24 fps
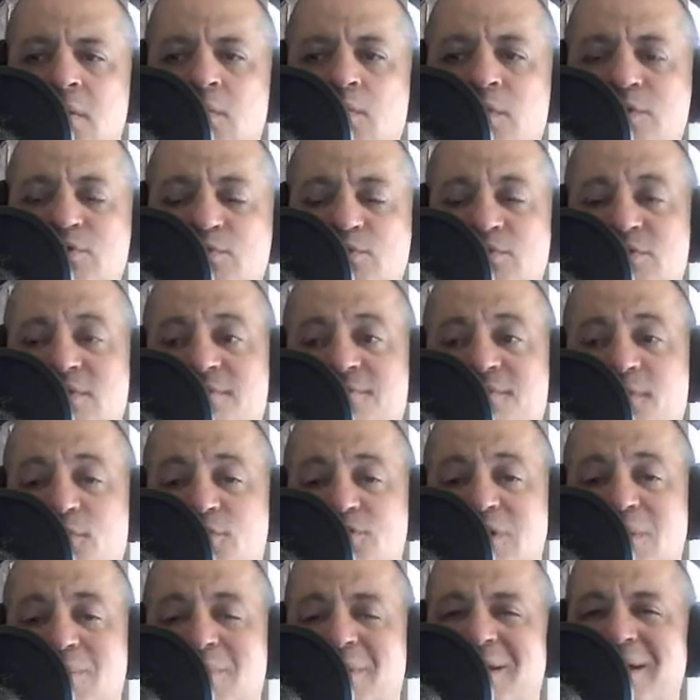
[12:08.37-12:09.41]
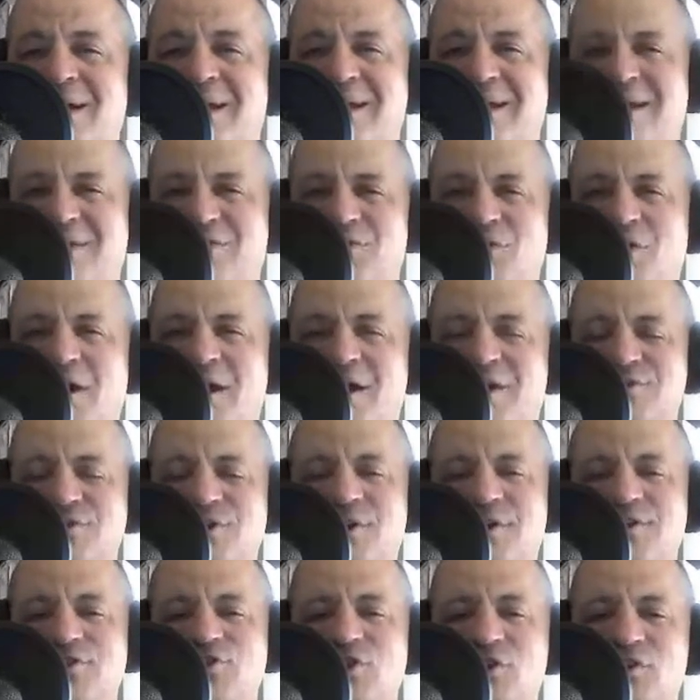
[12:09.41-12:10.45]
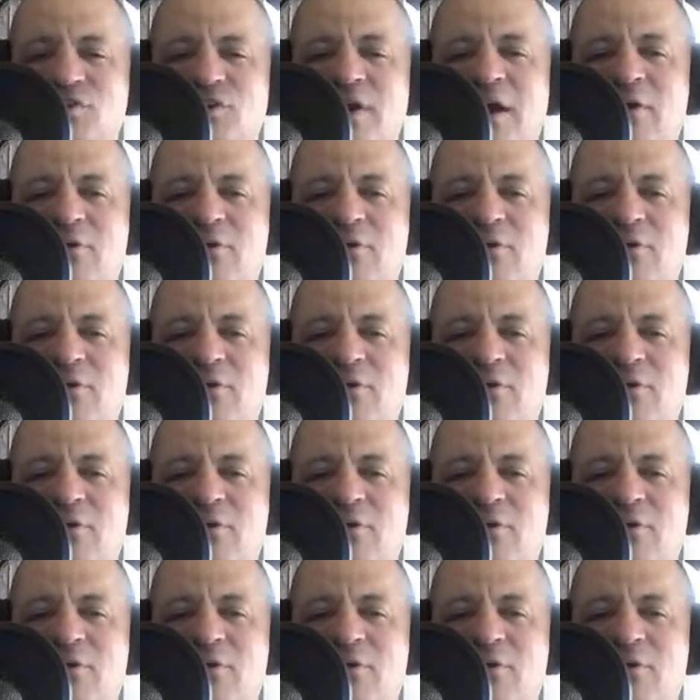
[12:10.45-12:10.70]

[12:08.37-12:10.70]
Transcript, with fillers: which was the first time they kind of got their hands on each other.